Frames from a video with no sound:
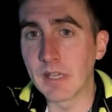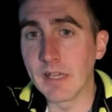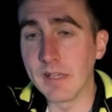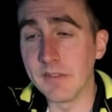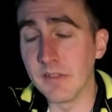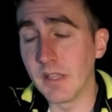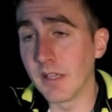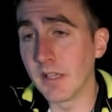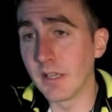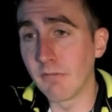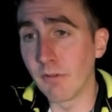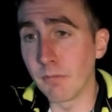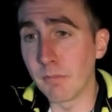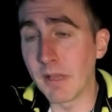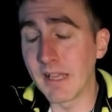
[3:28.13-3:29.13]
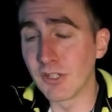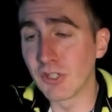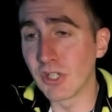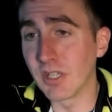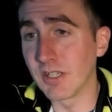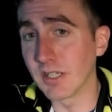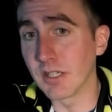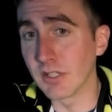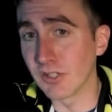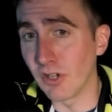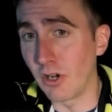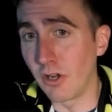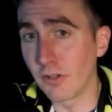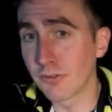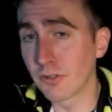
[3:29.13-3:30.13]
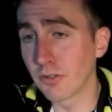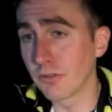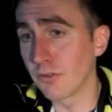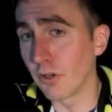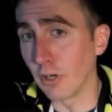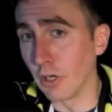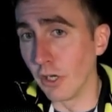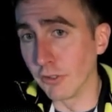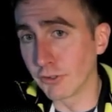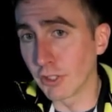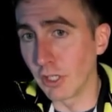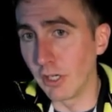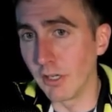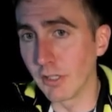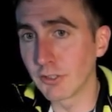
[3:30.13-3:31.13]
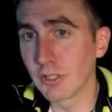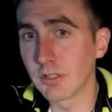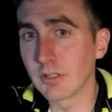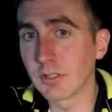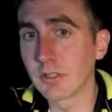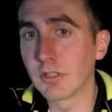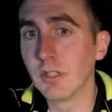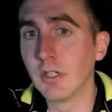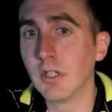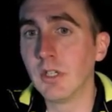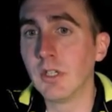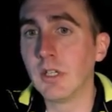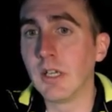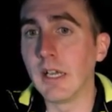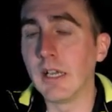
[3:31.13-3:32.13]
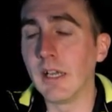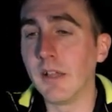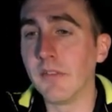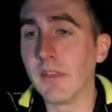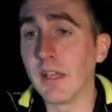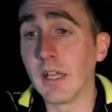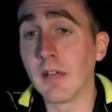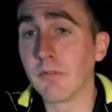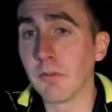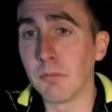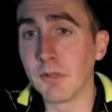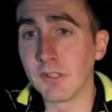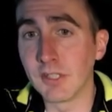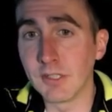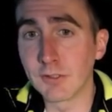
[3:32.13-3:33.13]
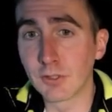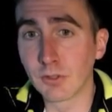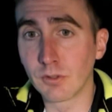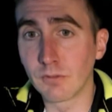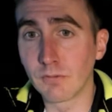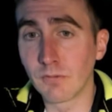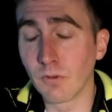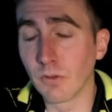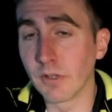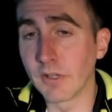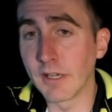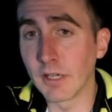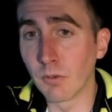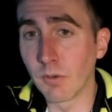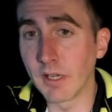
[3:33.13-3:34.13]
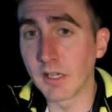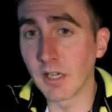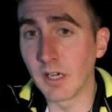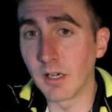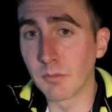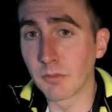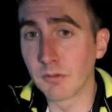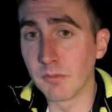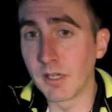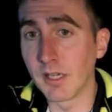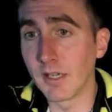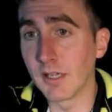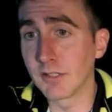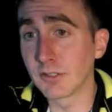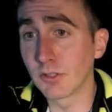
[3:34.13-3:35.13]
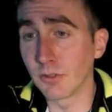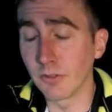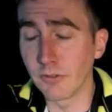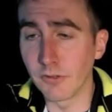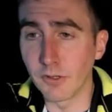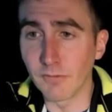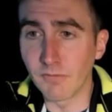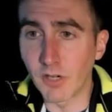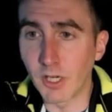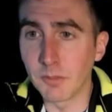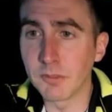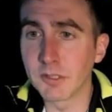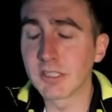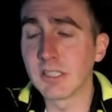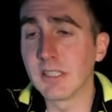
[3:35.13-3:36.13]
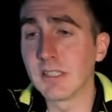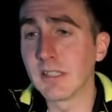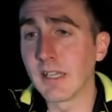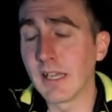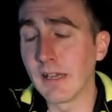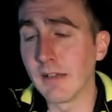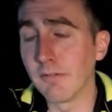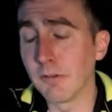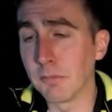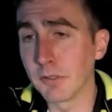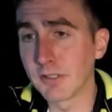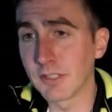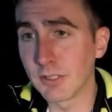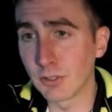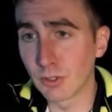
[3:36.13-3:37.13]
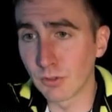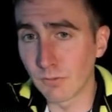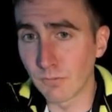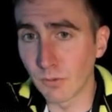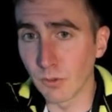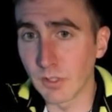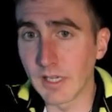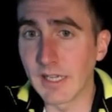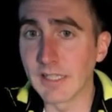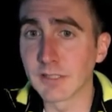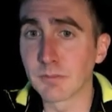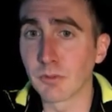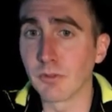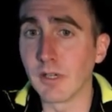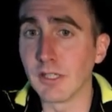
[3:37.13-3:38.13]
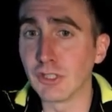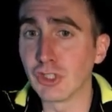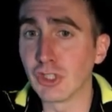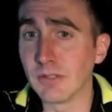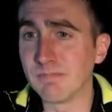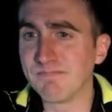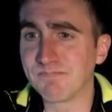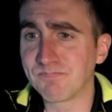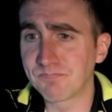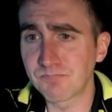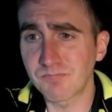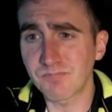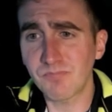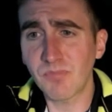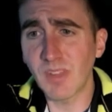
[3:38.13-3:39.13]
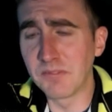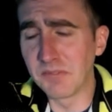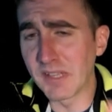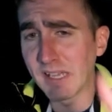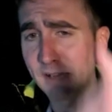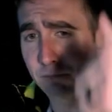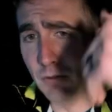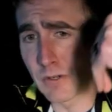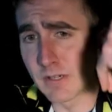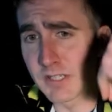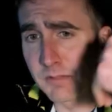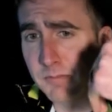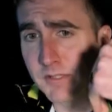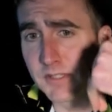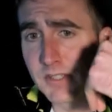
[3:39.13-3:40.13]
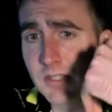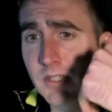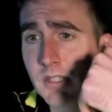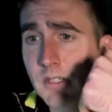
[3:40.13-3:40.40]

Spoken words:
And then if a patient is altered, they're unconscious, and they have the potential for an airway compromise, or they're vomiting, they have a potential for aspiration, they have trismus,